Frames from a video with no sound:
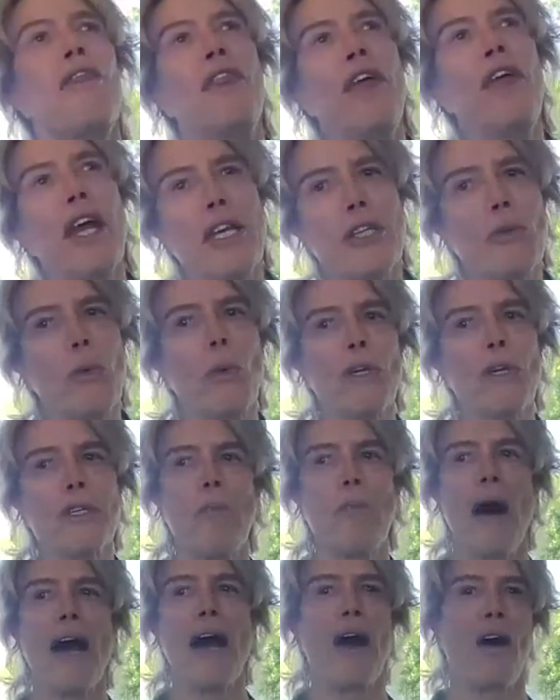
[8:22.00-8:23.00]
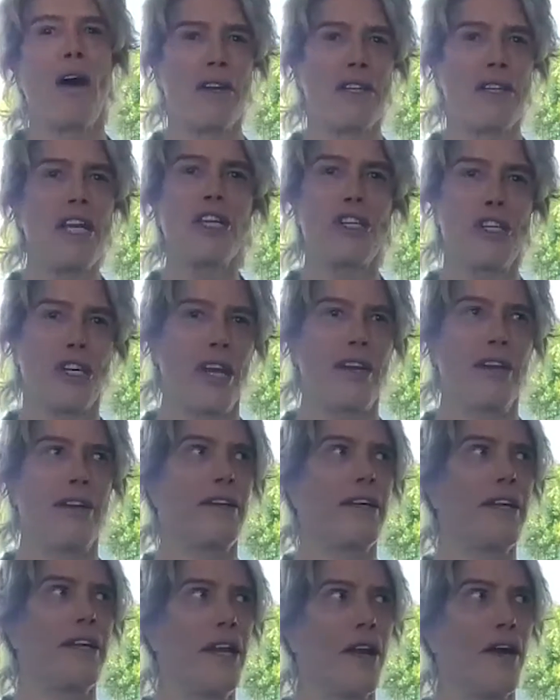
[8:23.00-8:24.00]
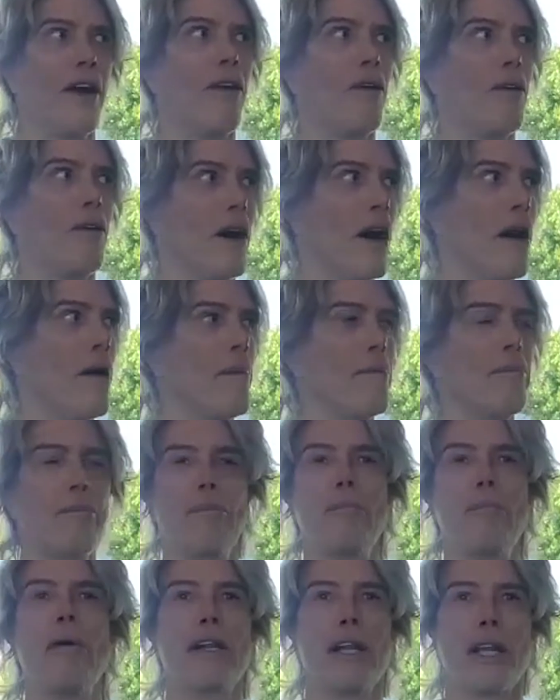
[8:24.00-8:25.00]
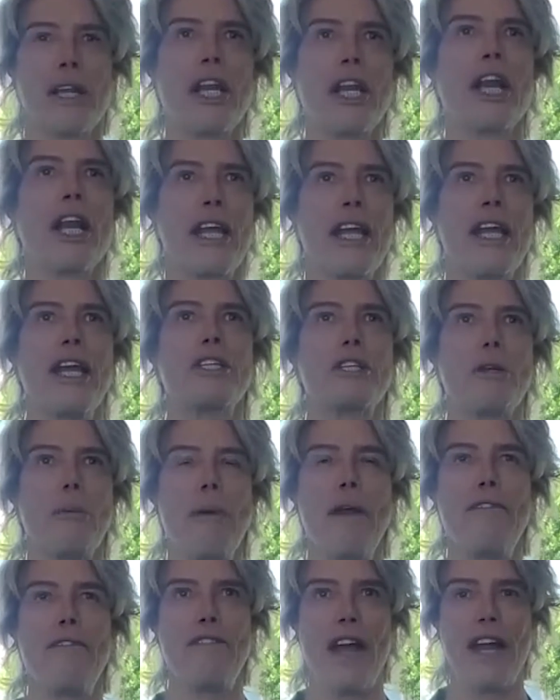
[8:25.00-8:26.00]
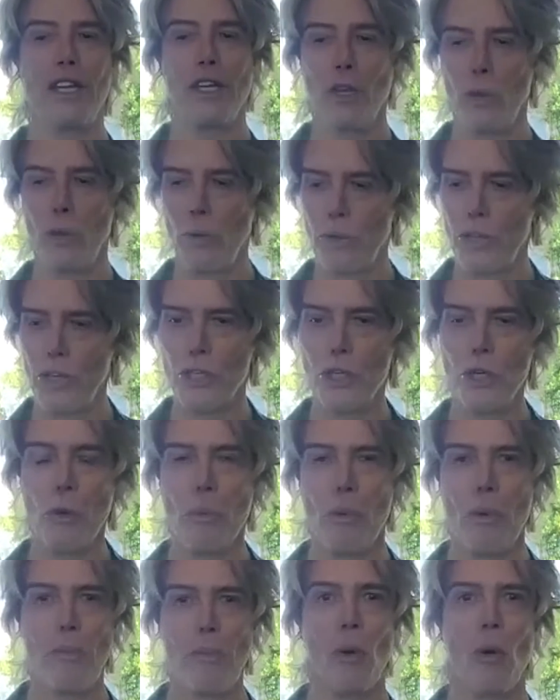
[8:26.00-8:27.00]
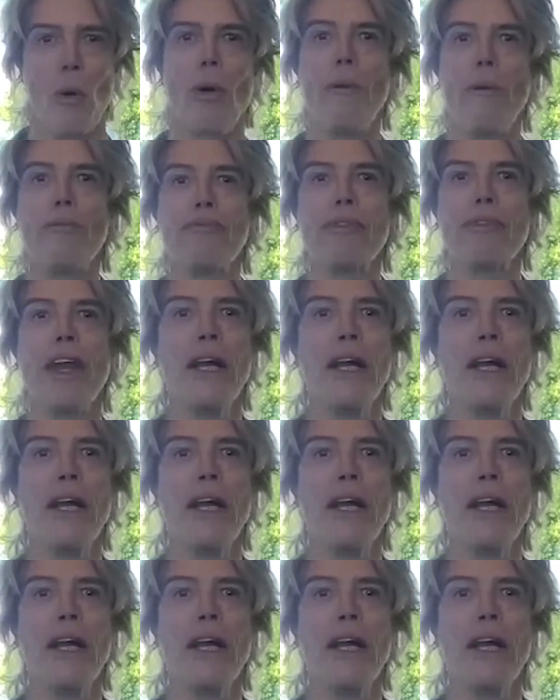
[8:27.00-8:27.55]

This was my audition, you know, a little intimate venue, the Super Bowl.